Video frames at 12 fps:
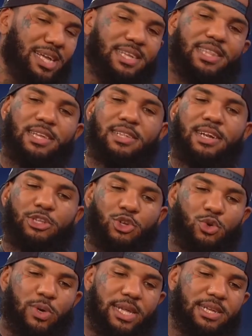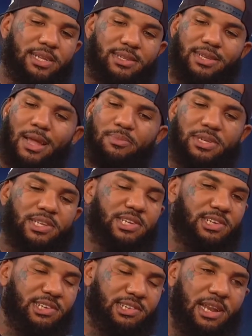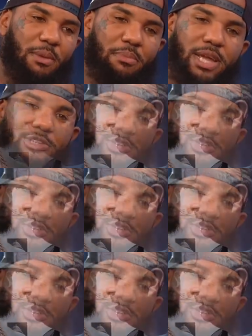Anything that I do, any type of decisions that I make